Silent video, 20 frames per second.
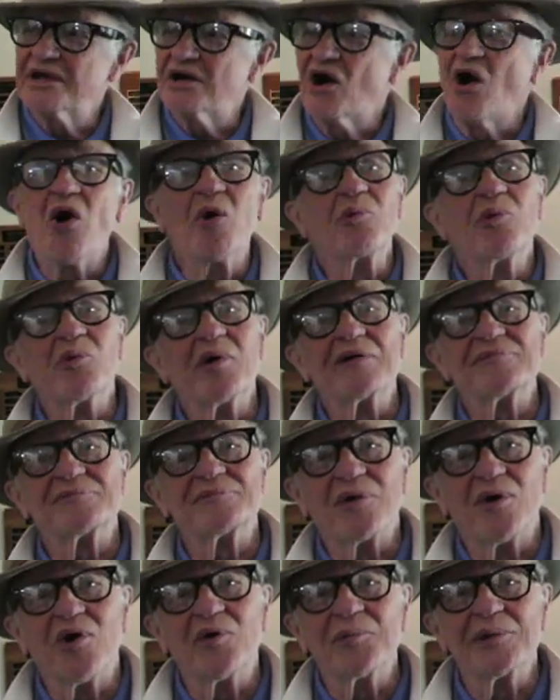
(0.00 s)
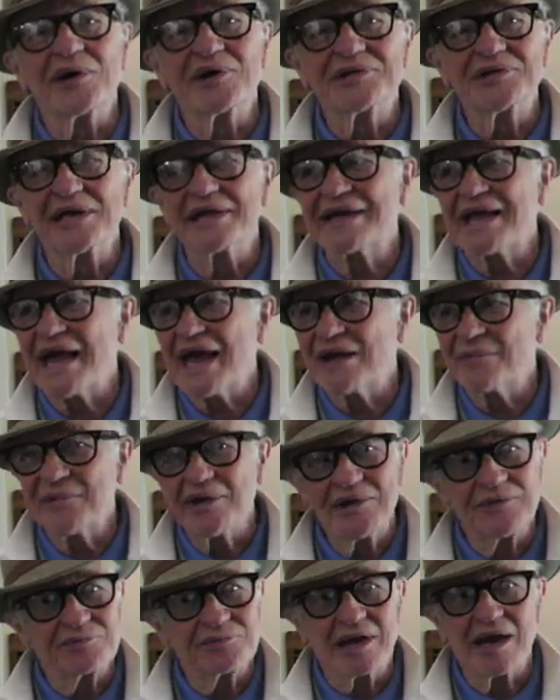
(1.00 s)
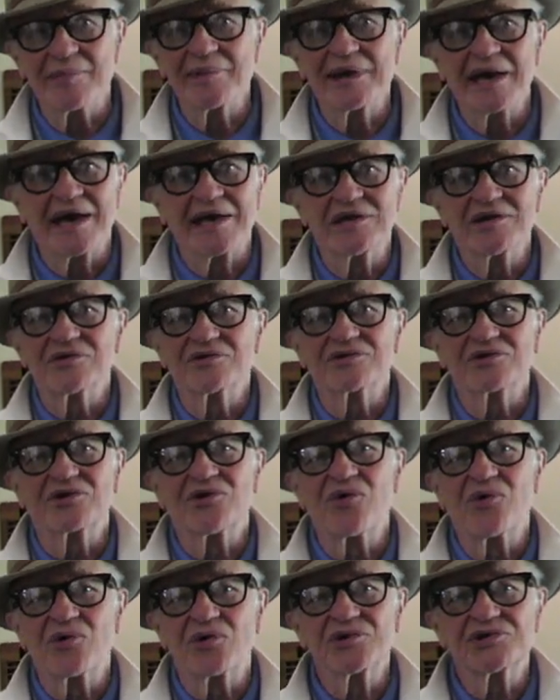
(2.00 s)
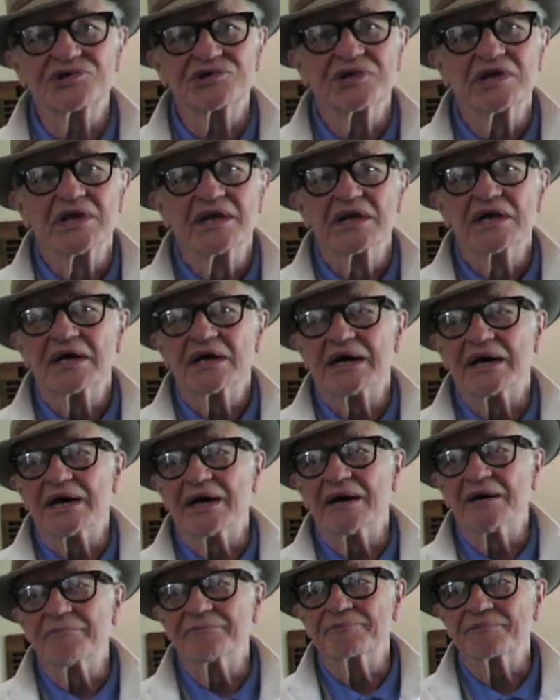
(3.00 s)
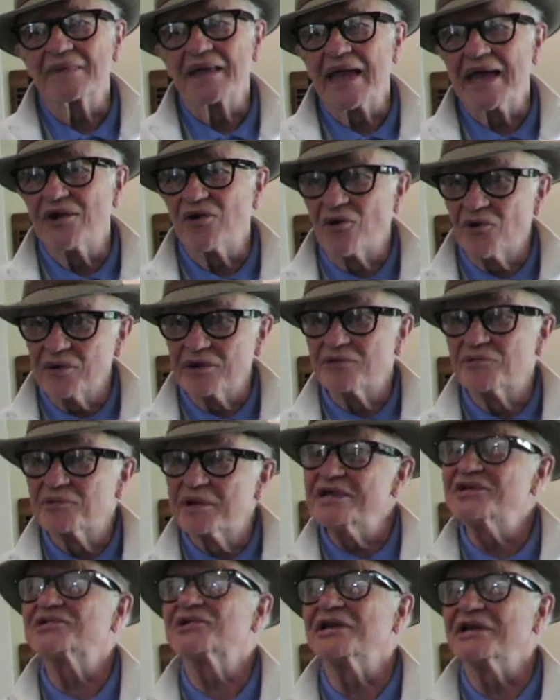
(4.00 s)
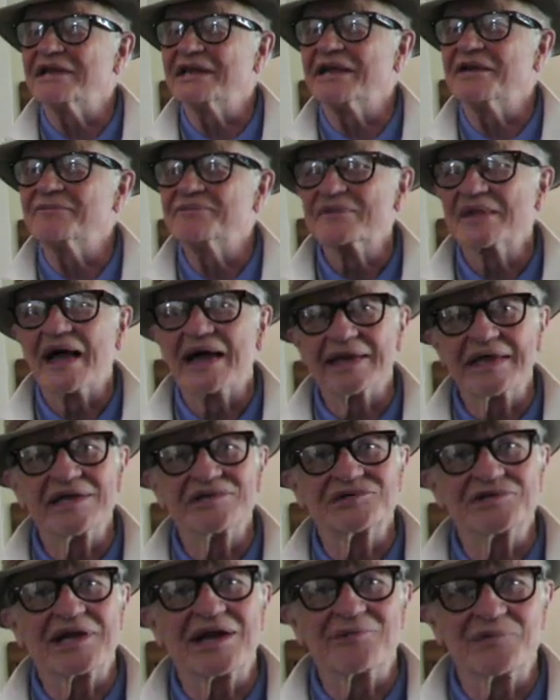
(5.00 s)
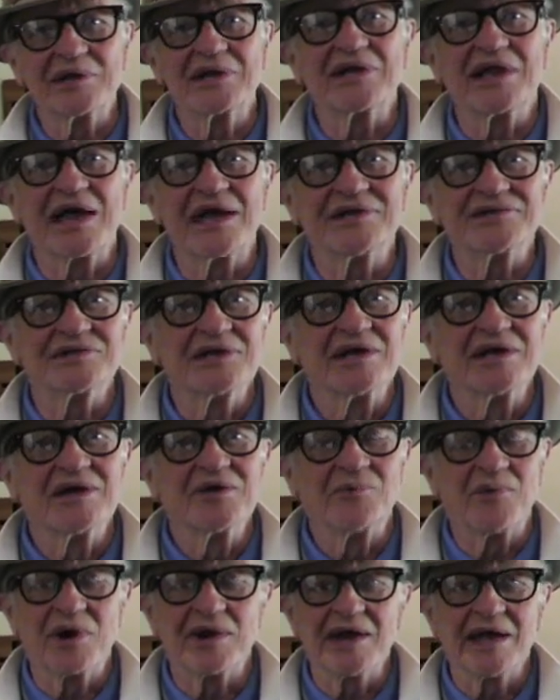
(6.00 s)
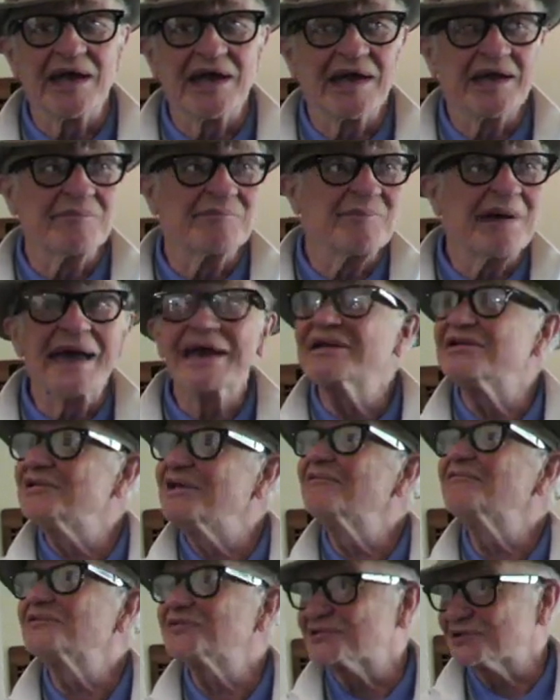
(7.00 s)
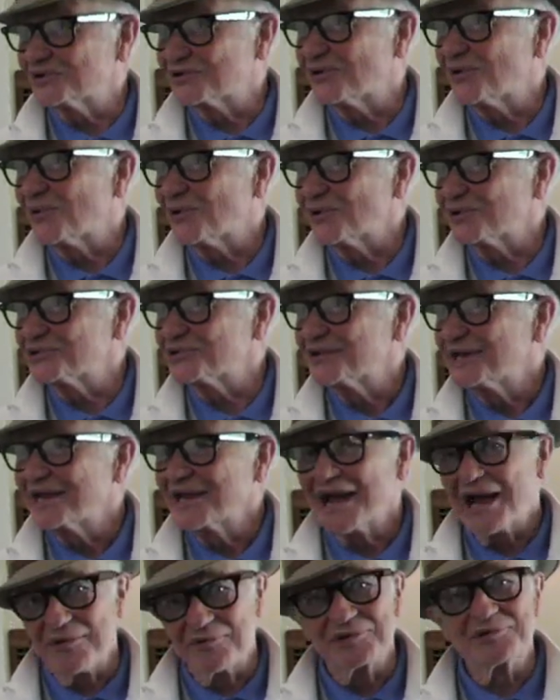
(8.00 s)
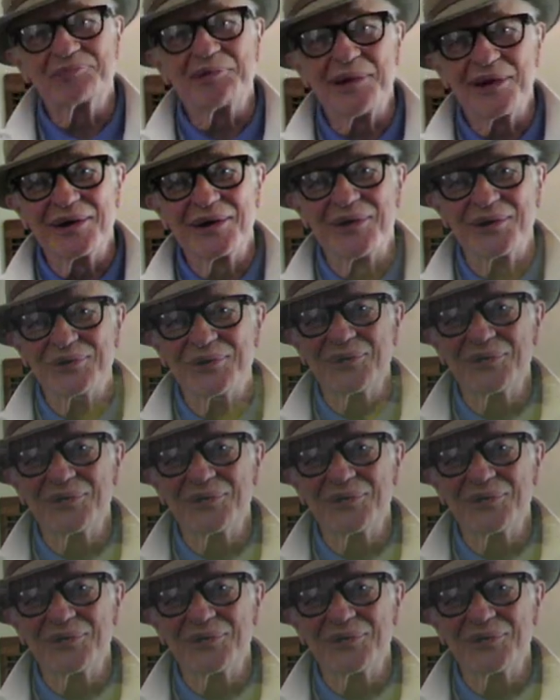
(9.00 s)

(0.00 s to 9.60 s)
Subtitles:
home away from home here at the Academy and coming out here to the course. And only recently, I guess, did I realize what a magnificent course I was playing on